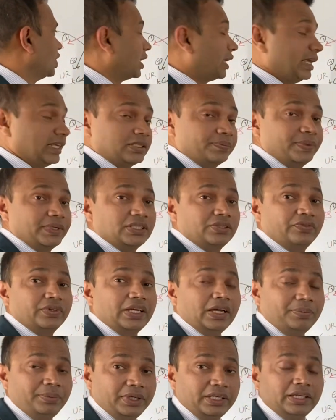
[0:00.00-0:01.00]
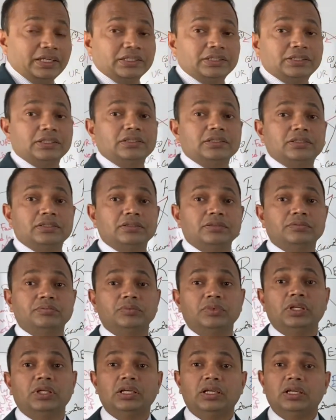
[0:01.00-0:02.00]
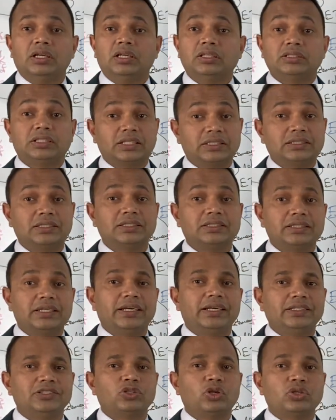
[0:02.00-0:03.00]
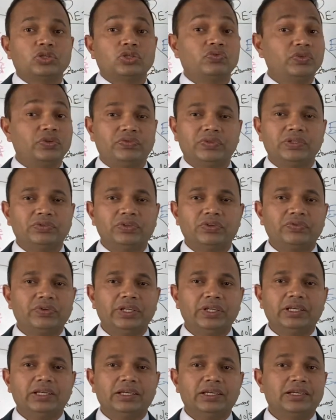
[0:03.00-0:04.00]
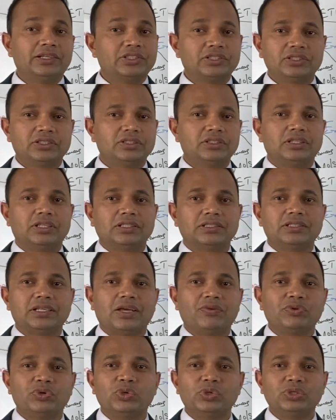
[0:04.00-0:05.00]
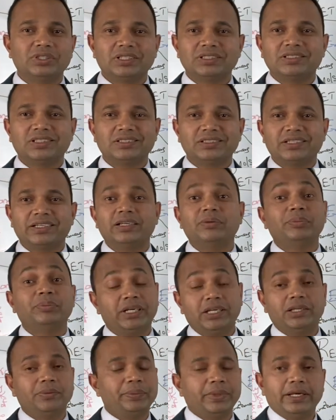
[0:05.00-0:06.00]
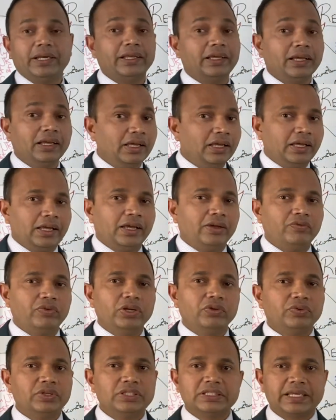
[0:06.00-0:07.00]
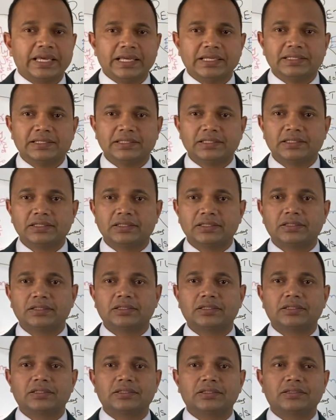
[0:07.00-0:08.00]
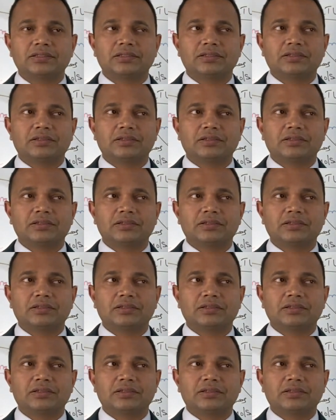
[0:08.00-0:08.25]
case specific applications. Success rate is also 50-50. It doesn't have a good success rate, but depending, everyone's case is